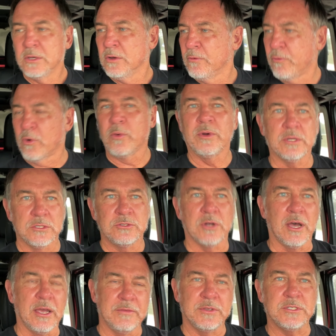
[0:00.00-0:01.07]
4-wheel
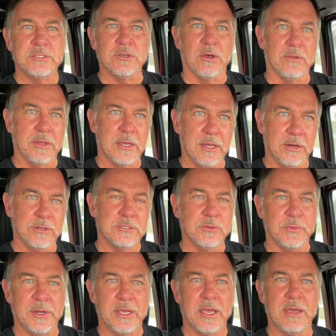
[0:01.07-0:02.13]
drive install the gears, and
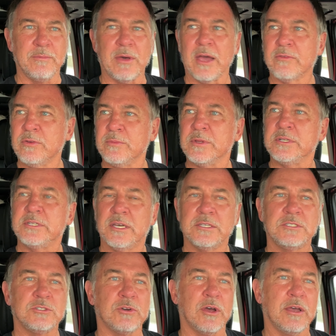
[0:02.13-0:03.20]
when he came back from the
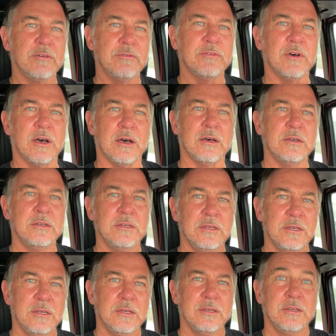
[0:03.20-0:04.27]
test drive,
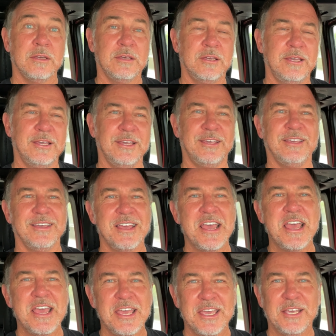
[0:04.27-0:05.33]

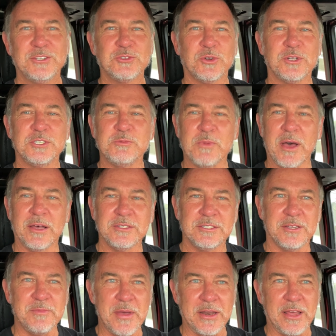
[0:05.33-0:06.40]
he sort of smiled and
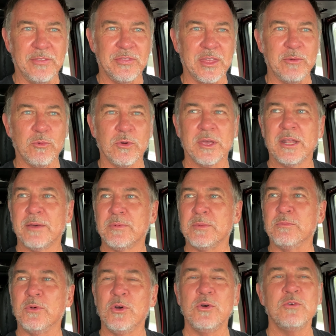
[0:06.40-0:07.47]
said, "Man, that thing will get up
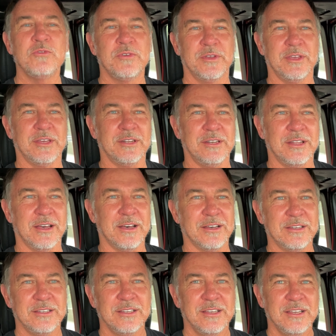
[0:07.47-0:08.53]
and move," and
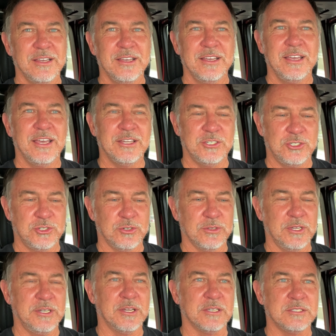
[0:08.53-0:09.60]
it
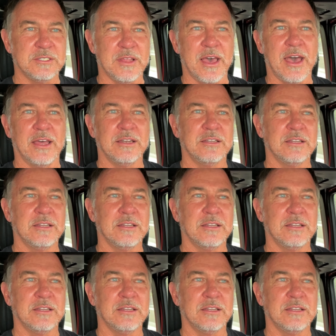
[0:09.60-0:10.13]
surely does that.